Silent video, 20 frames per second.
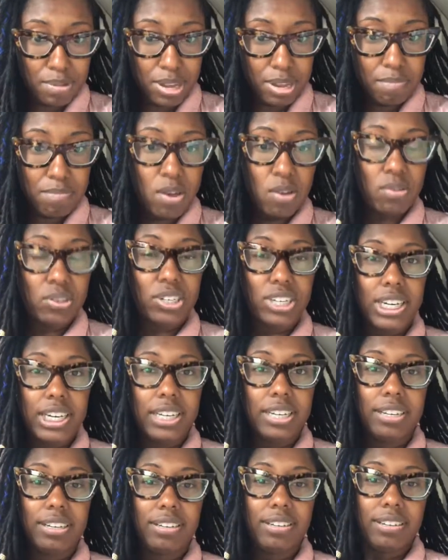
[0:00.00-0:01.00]

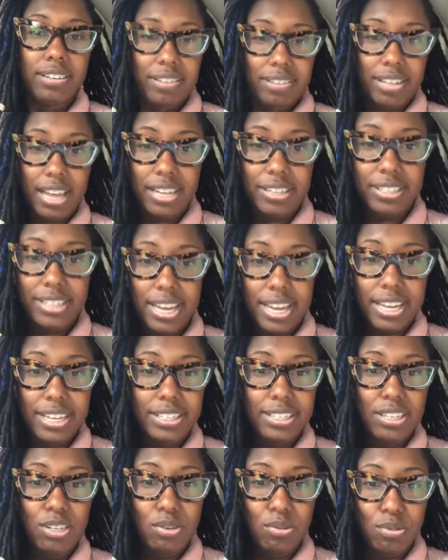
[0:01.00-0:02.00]
emoji that
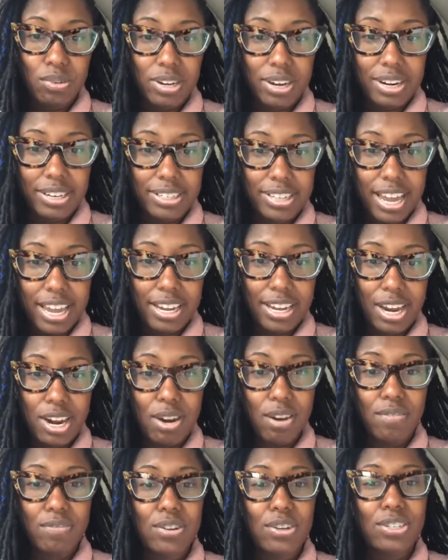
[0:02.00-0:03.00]
says you're going to take
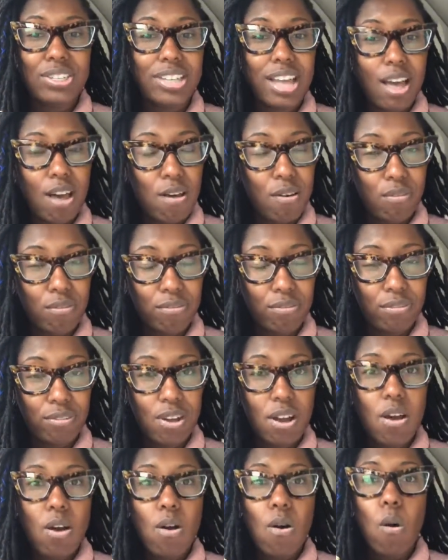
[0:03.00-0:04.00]
care of yourself
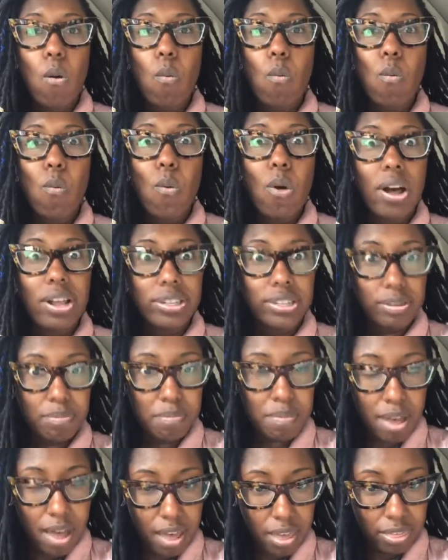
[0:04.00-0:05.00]
once a
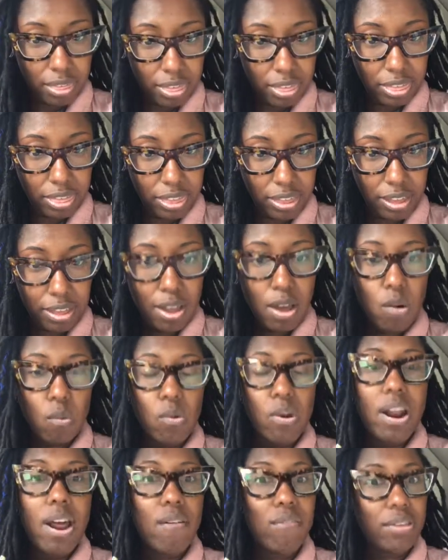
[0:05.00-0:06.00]
month,
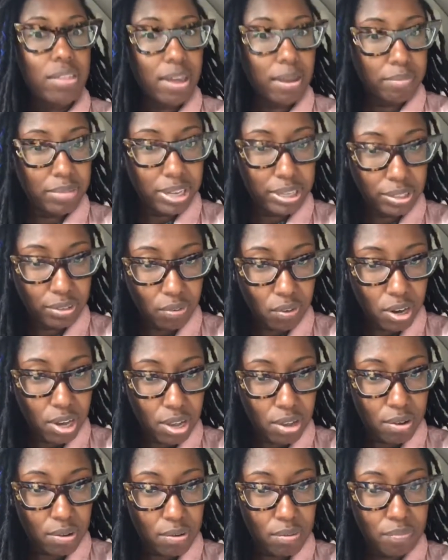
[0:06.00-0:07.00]
whatever that means for
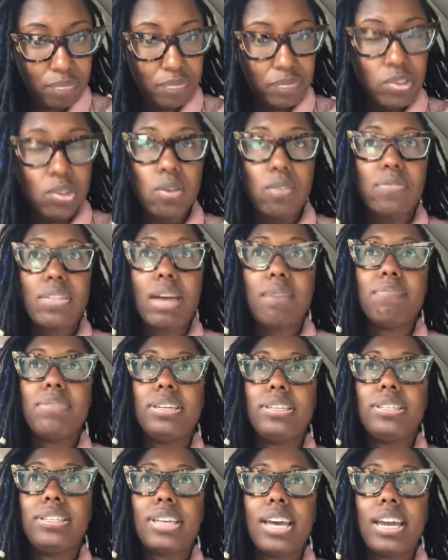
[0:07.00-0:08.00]
you. So if that
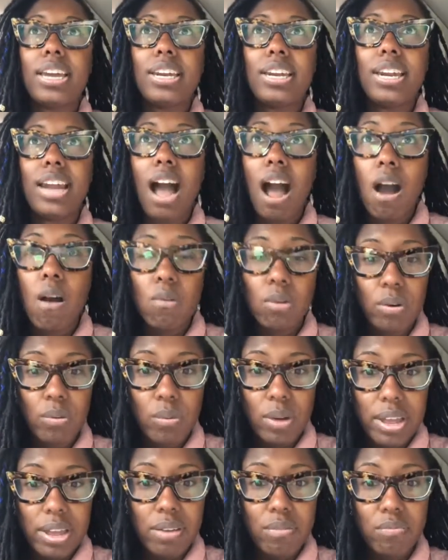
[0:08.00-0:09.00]
means taking an hour
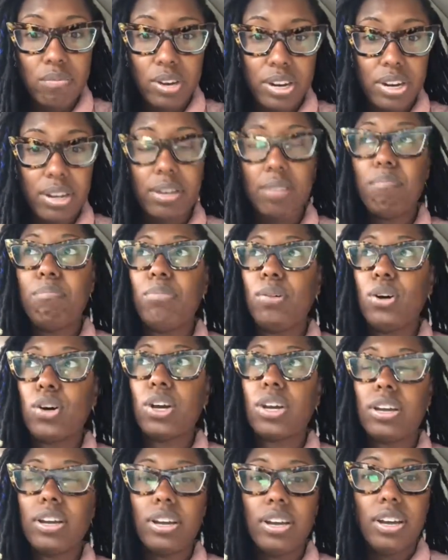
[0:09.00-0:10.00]
away and reading a
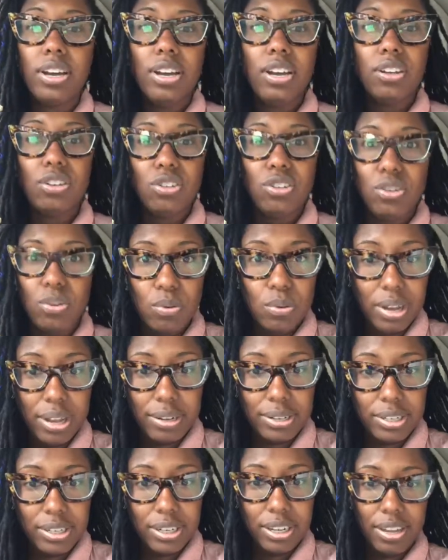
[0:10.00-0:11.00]
book, do
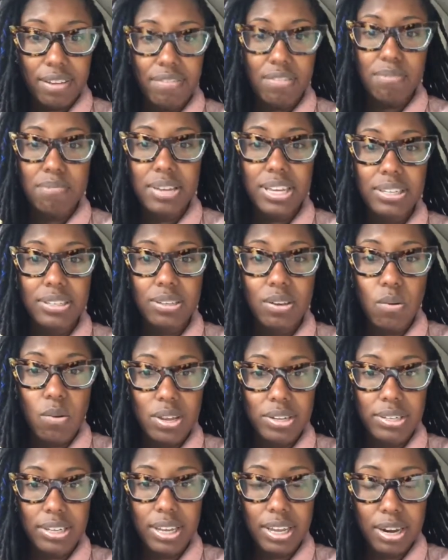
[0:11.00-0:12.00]
it. If it means going
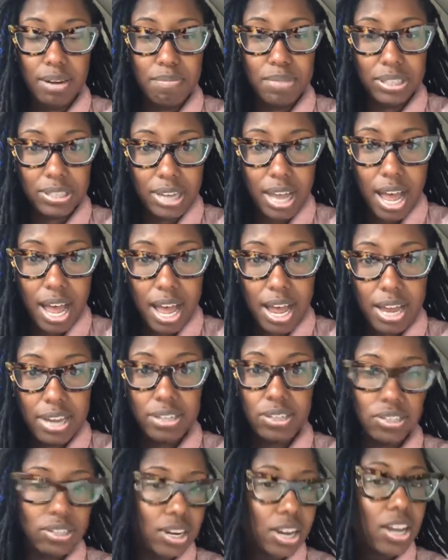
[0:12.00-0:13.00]
to get a
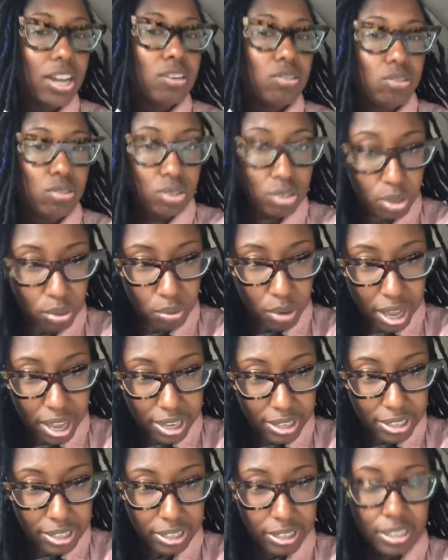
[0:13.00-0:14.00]
massage, do
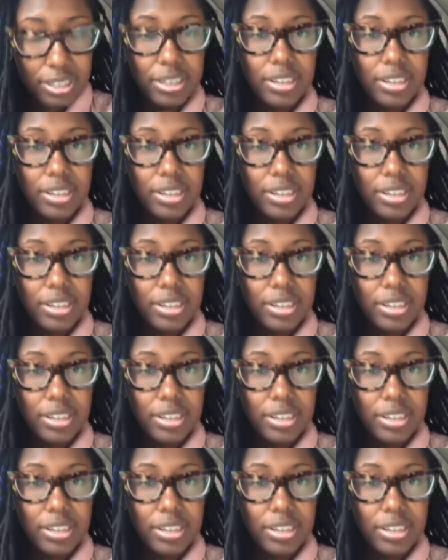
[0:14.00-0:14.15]
it.